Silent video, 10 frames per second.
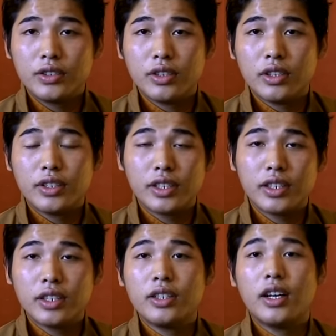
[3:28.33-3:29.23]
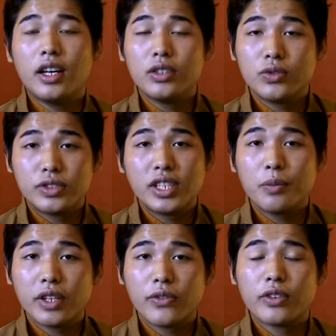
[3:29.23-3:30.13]
that I'll do
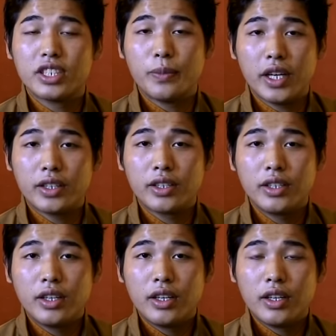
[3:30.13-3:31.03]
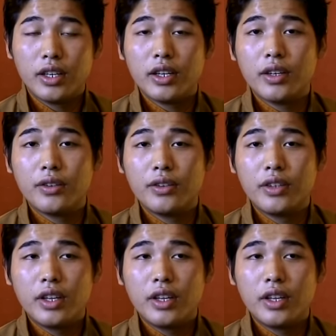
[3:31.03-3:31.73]
something for Tibet, and